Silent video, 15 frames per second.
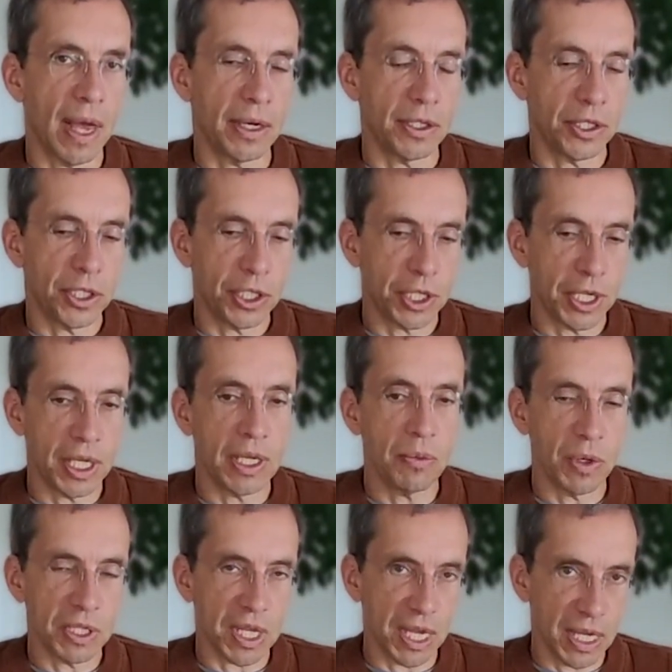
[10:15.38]
that
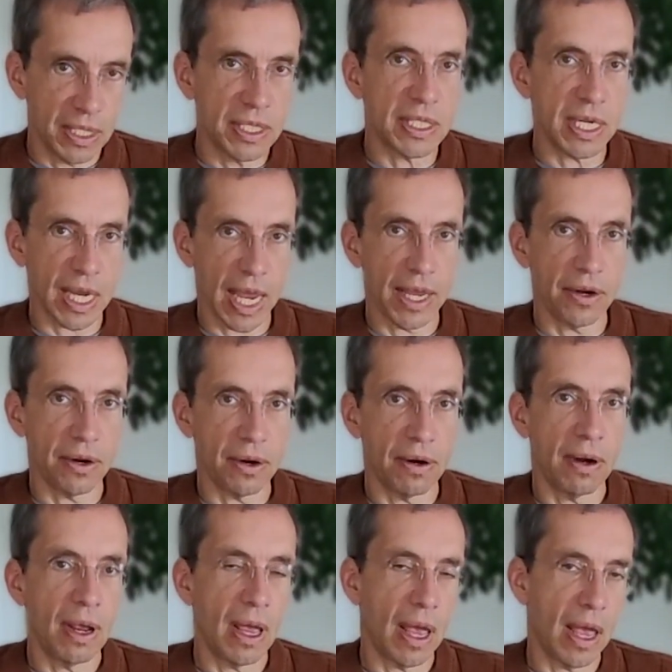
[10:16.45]
she was the
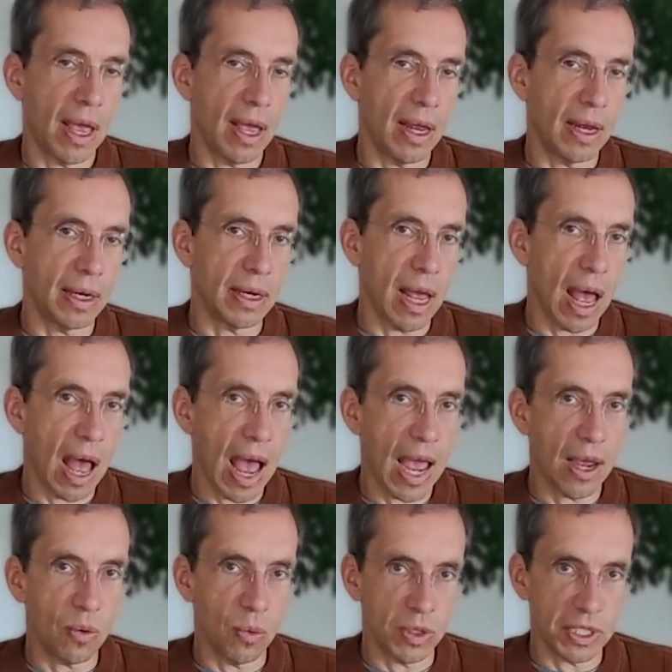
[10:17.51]
instigator and
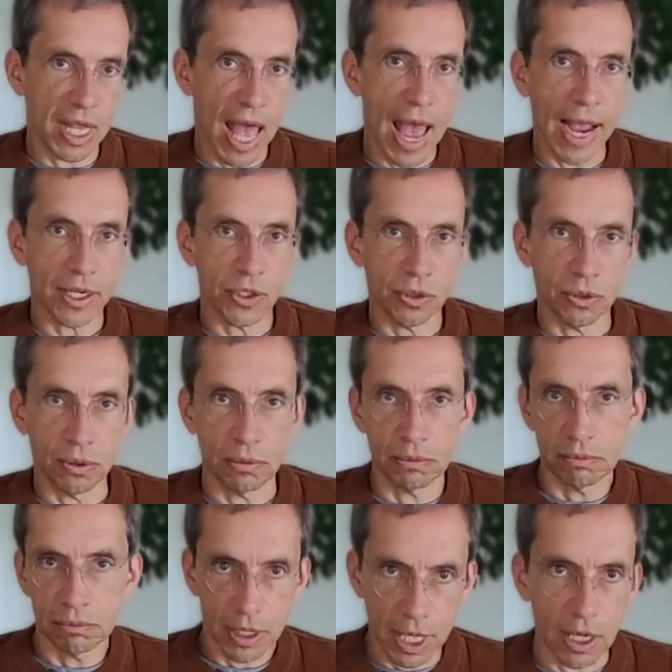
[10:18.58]
I was the
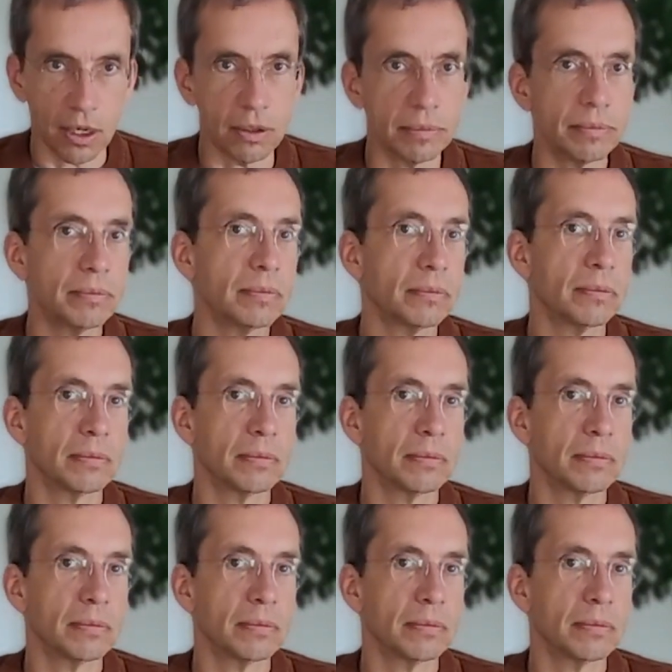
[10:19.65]
actual killer.